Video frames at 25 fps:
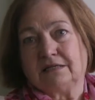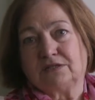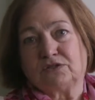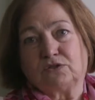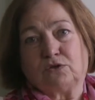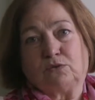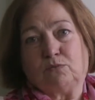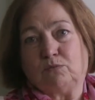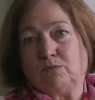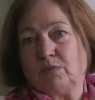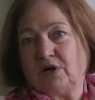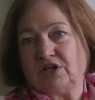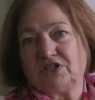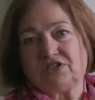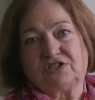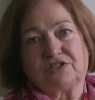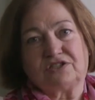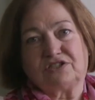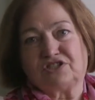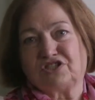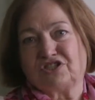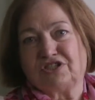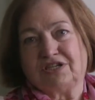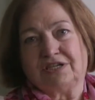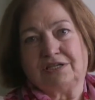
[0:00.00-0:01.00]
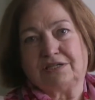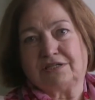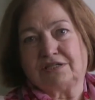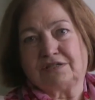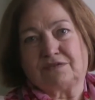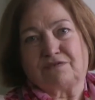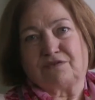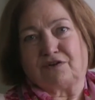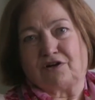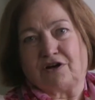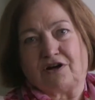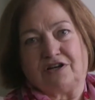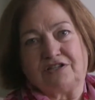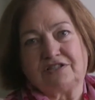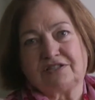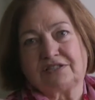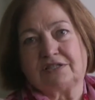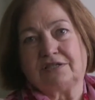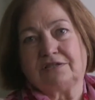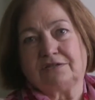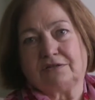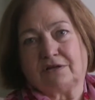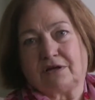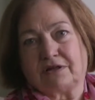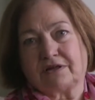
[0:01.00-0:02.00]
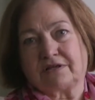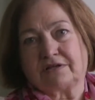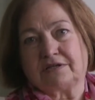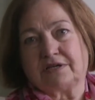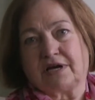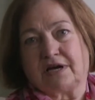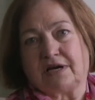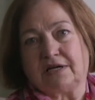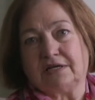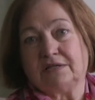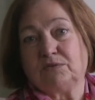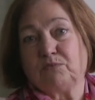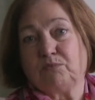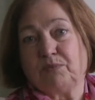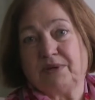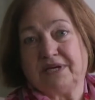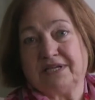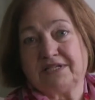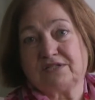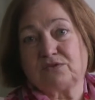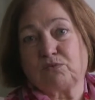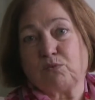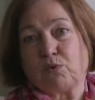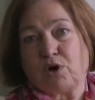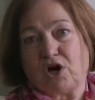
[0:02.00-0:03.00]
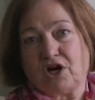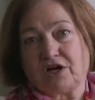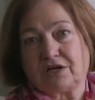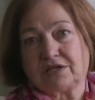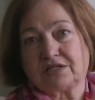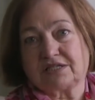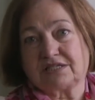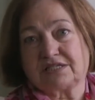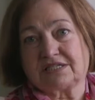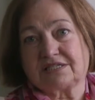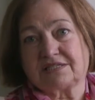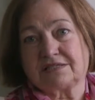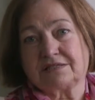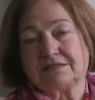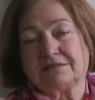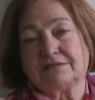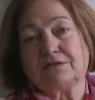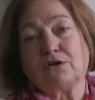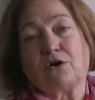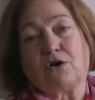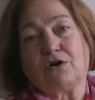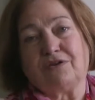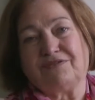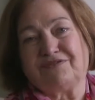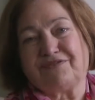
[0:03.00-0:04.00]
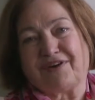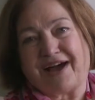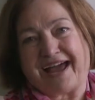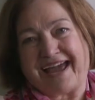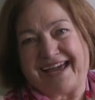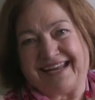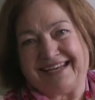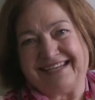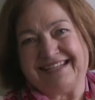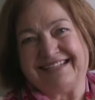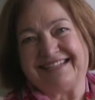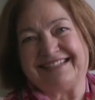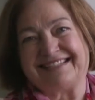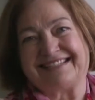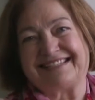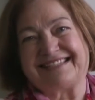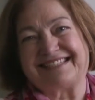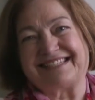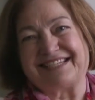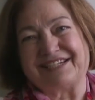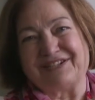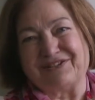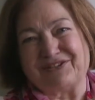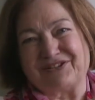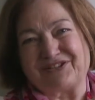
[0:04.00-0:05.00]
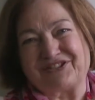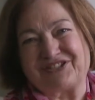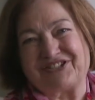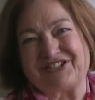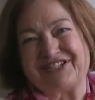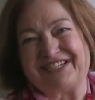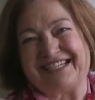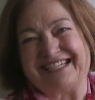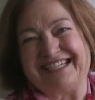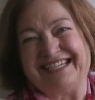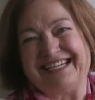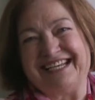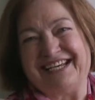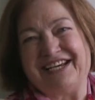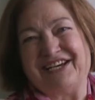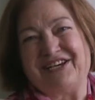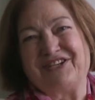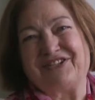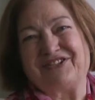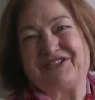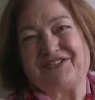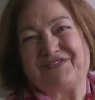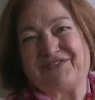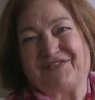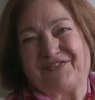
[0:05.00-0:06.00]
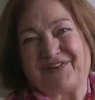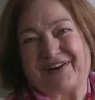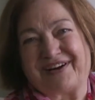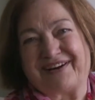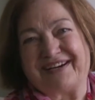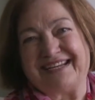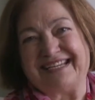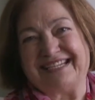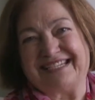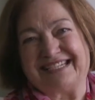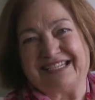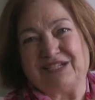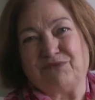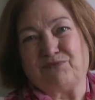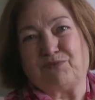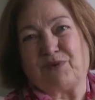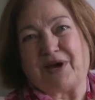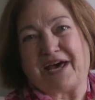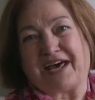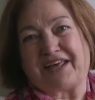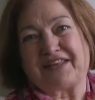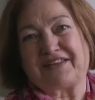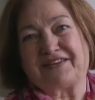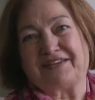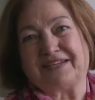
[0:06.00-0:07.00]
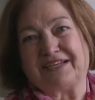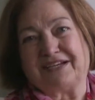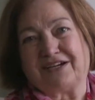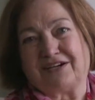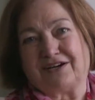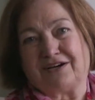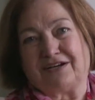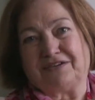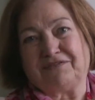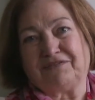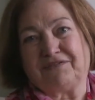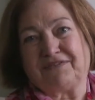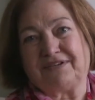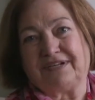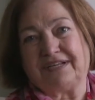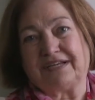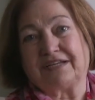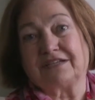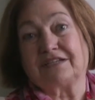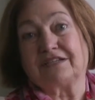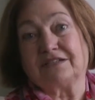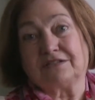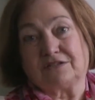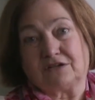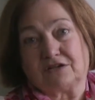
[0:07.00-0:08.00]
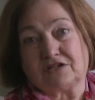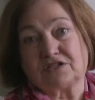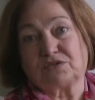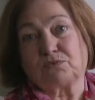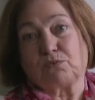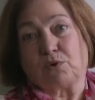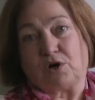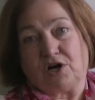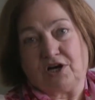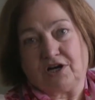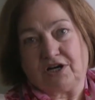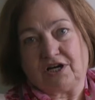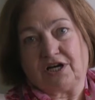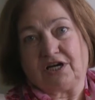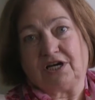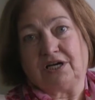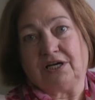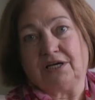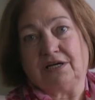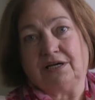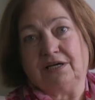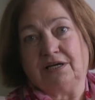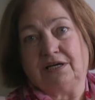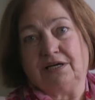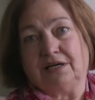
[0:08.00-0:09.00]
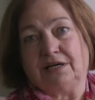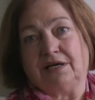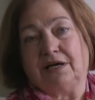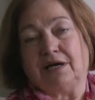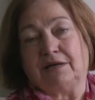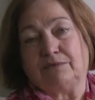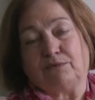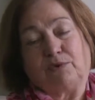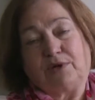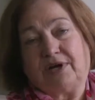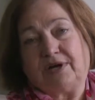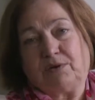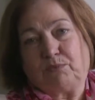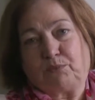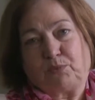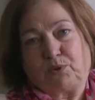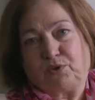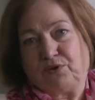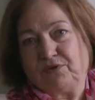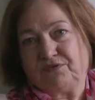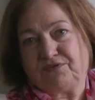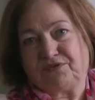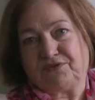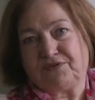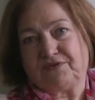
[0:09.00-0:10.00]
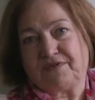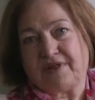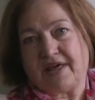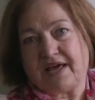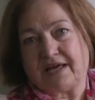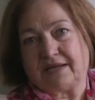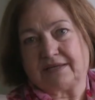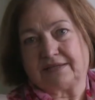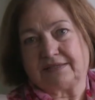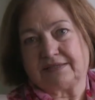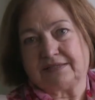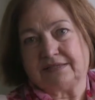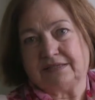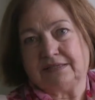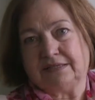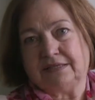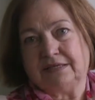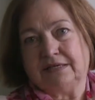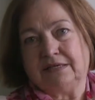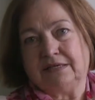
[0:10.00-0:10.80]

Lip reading: So much has changed for us in Northern Ireland. Peace works. Non-violent solution to very deep ethnic conflict does work. We are proof of that.